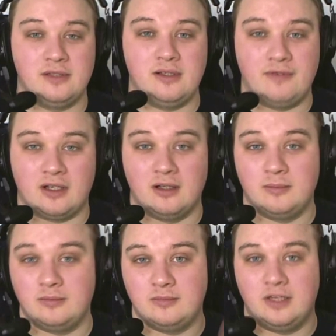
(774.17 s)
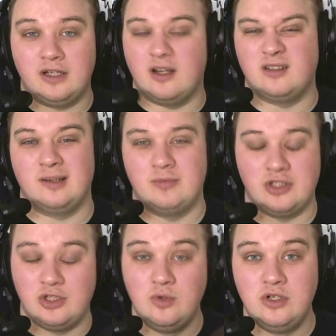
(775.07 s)
Say if I can't, I'm
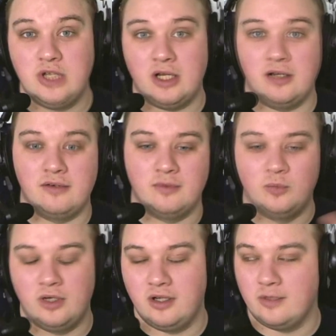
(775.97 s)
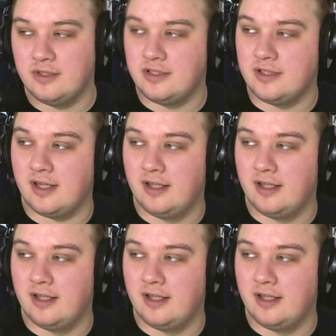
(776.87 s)
just too tired from work, which is